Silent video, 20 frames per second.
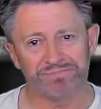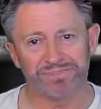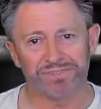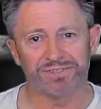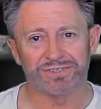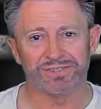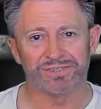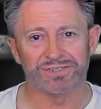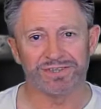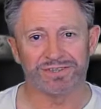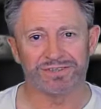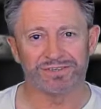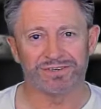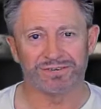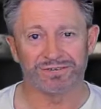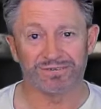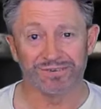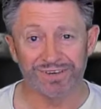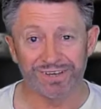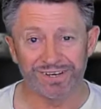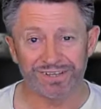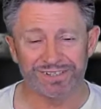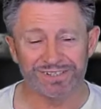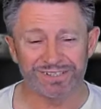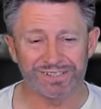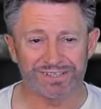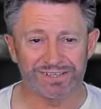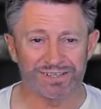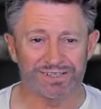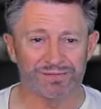It's not the
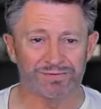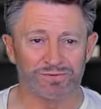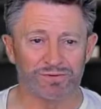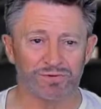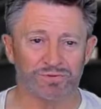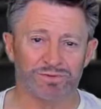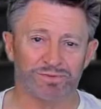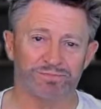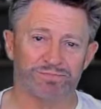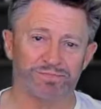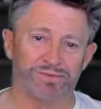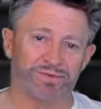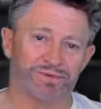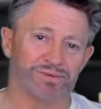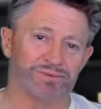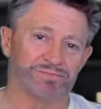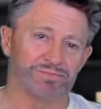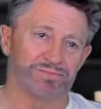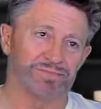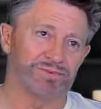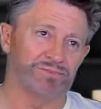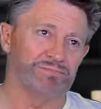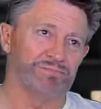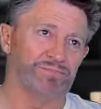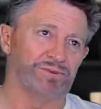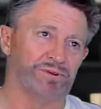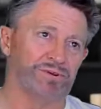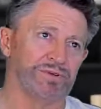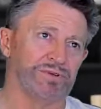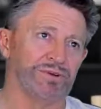greatest at the moment, but
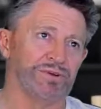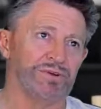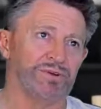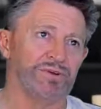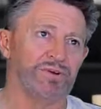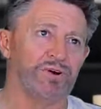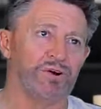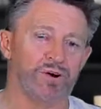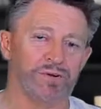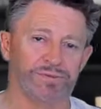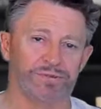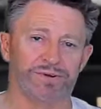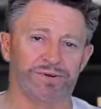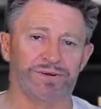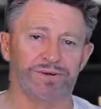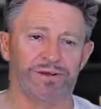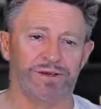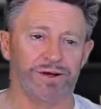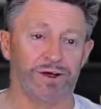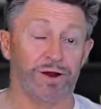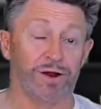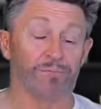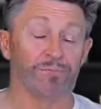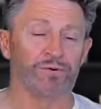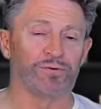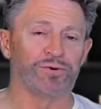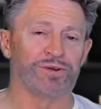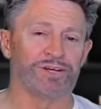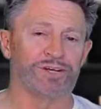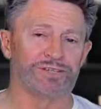under normal
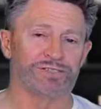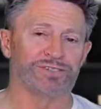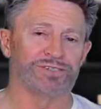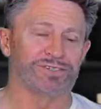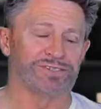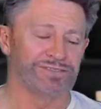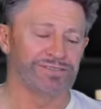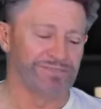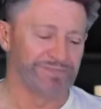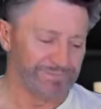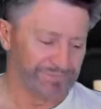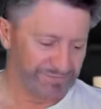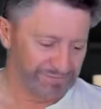operational